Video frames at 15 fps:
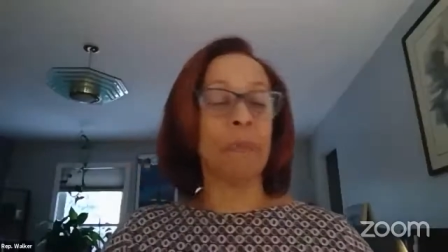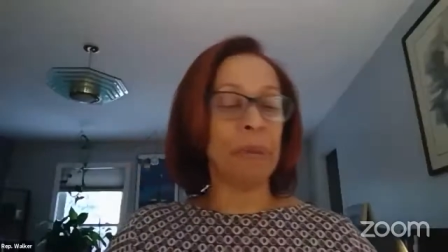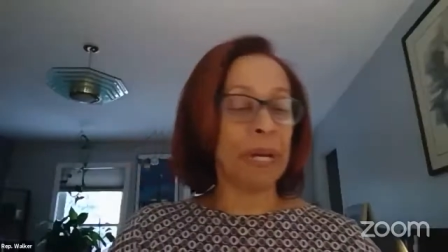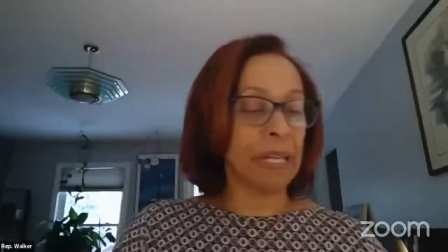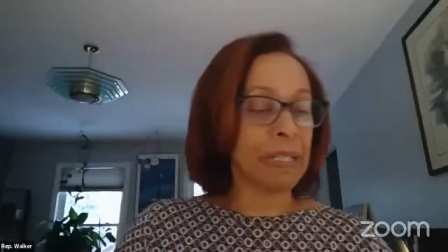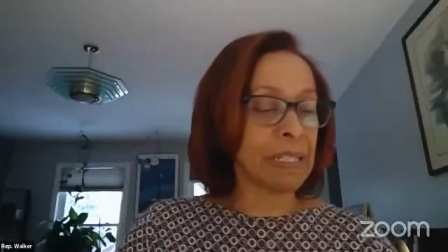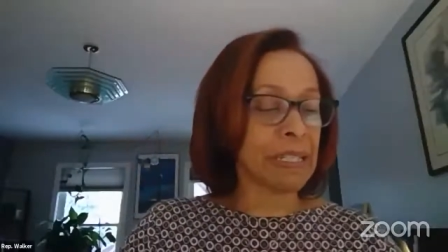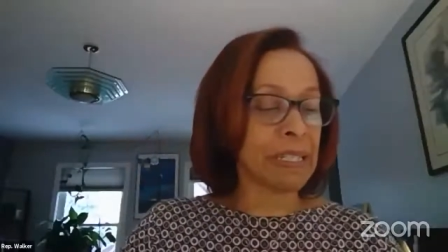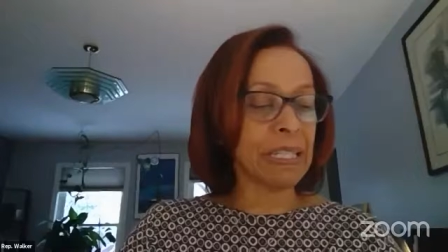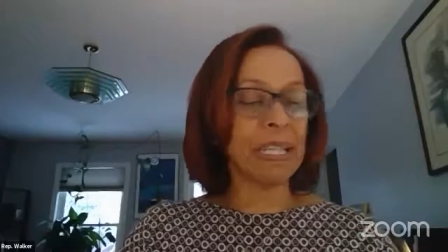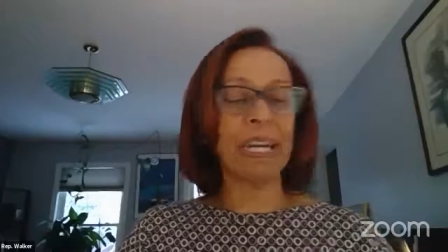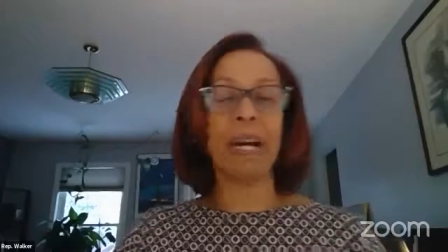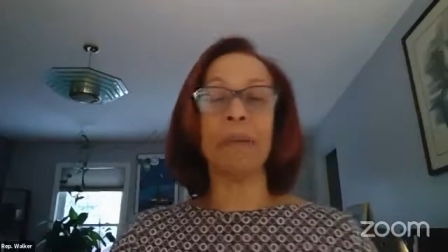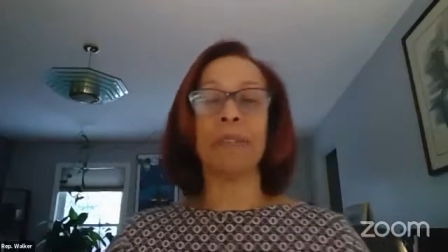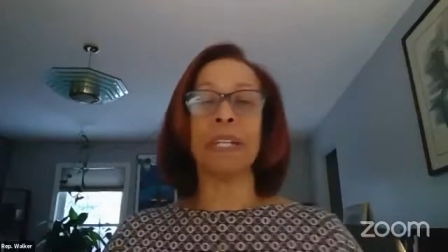Betts.
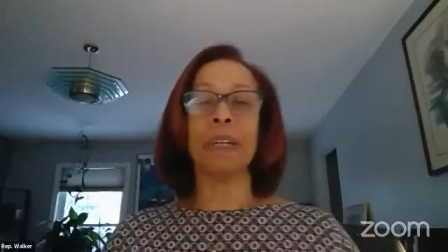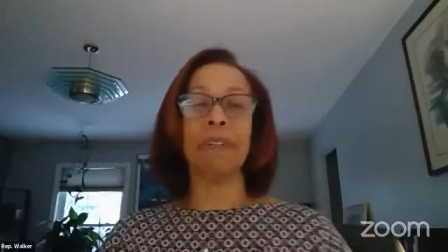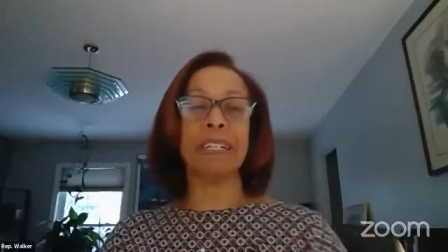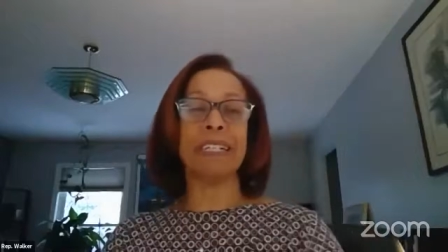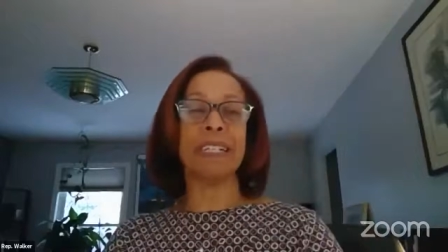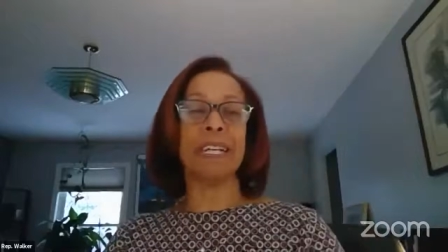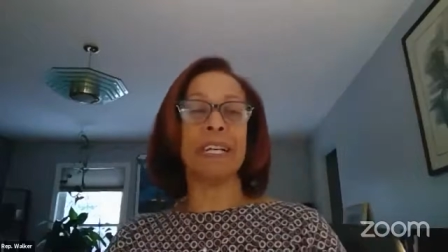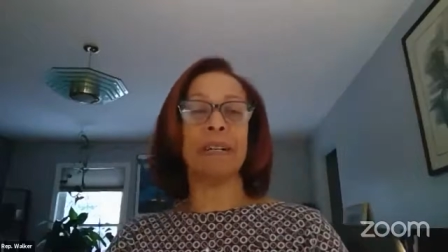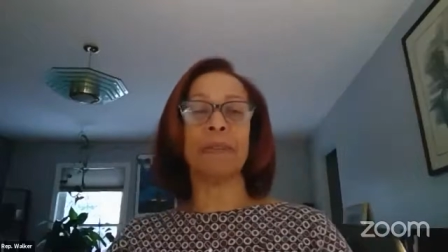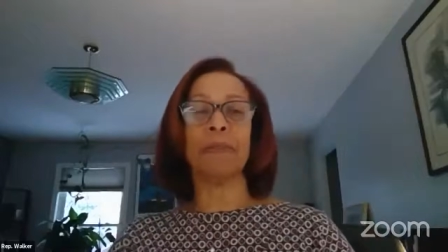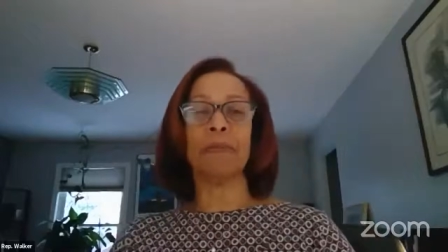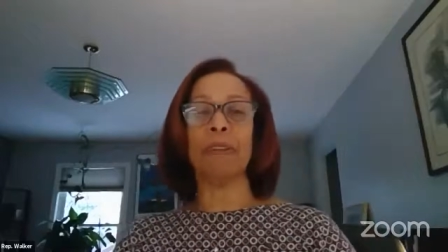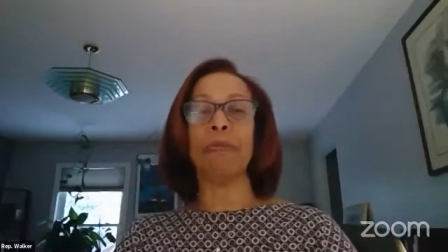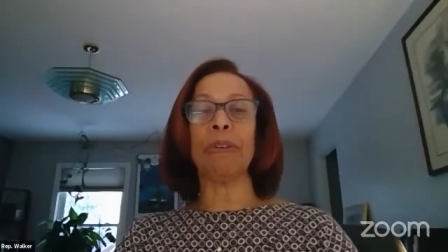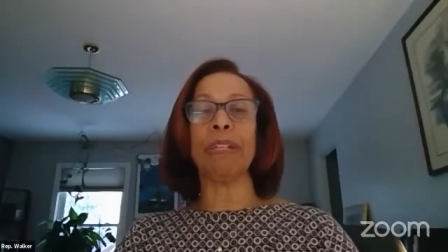Yeah, I was going to say,
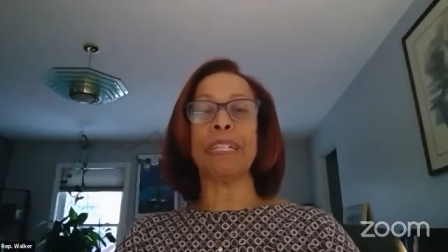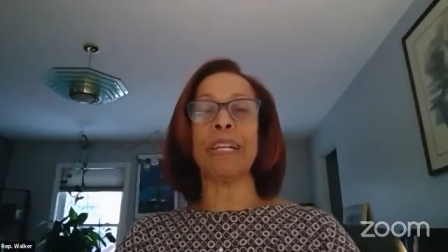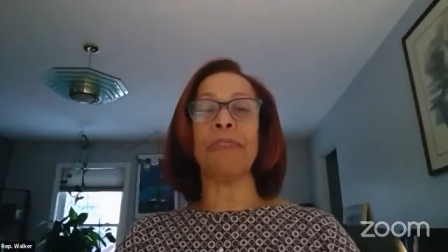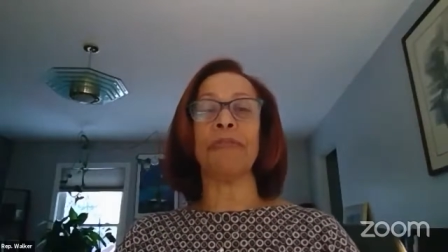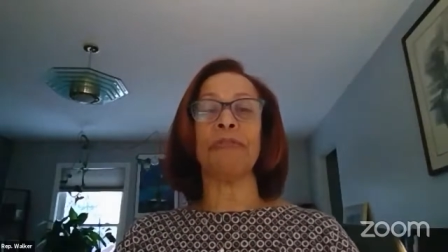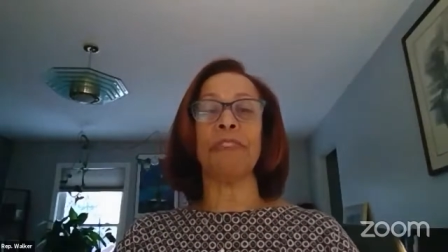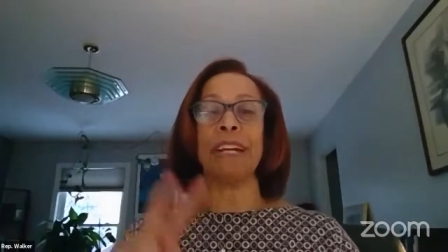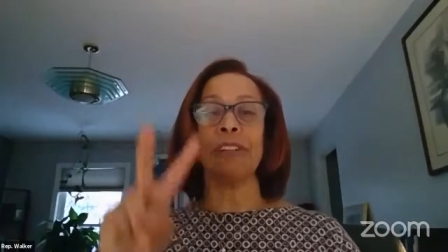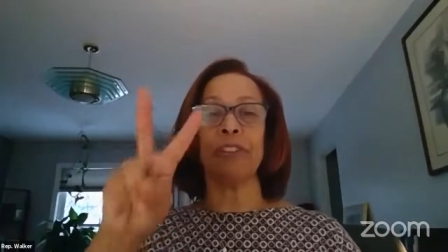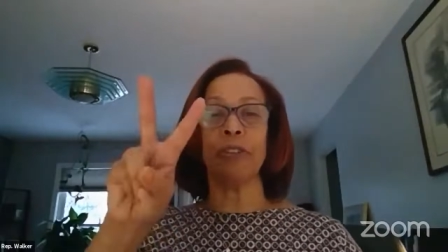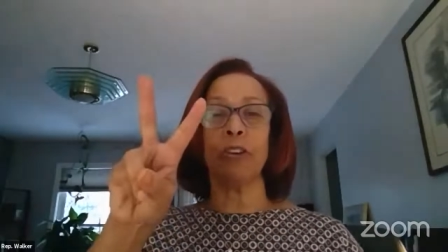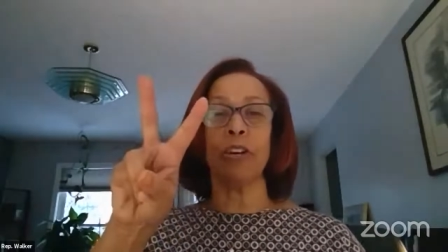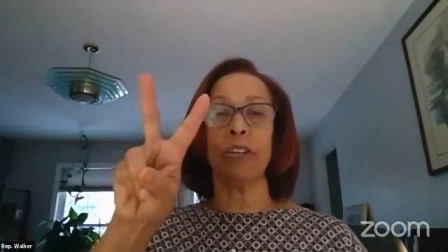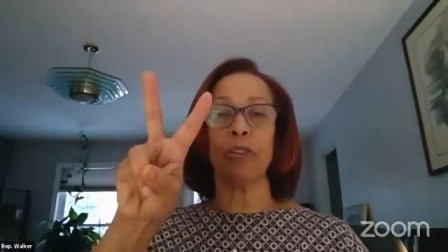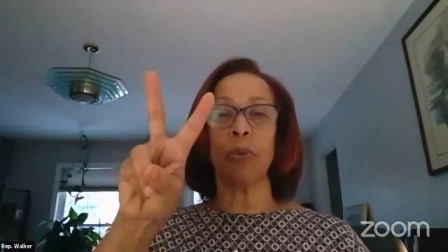Representative France,
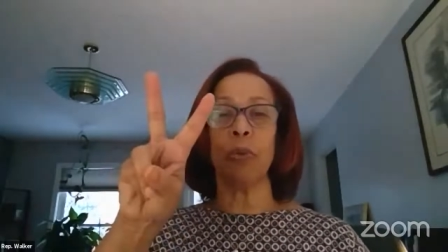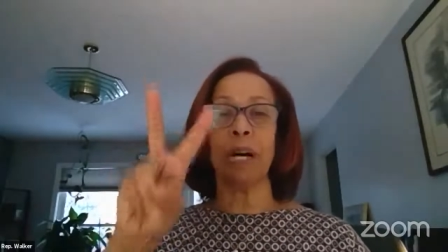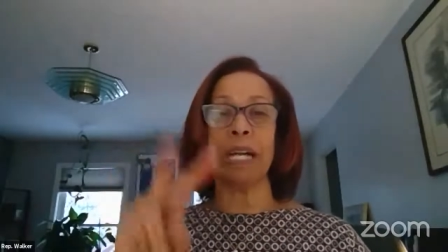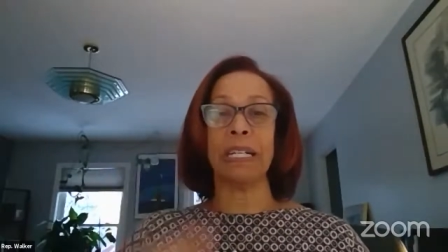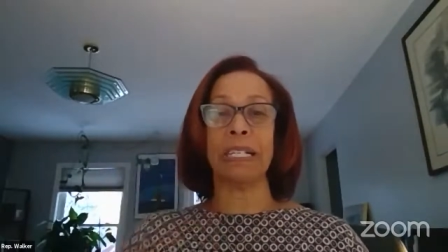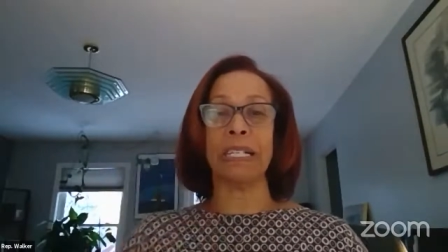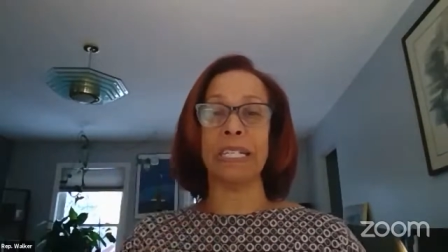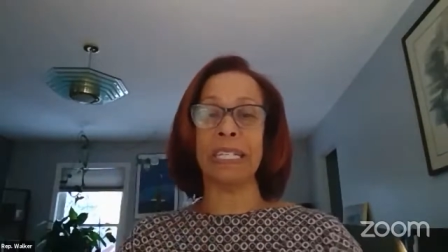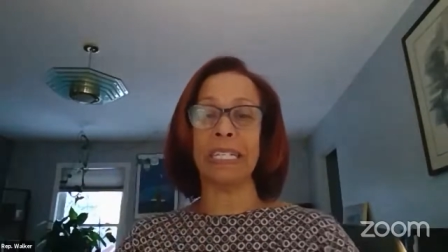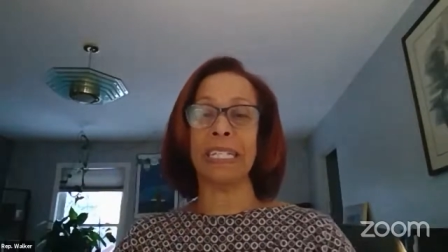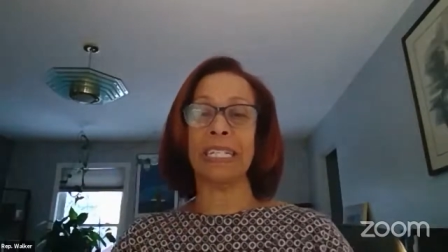you're on twice.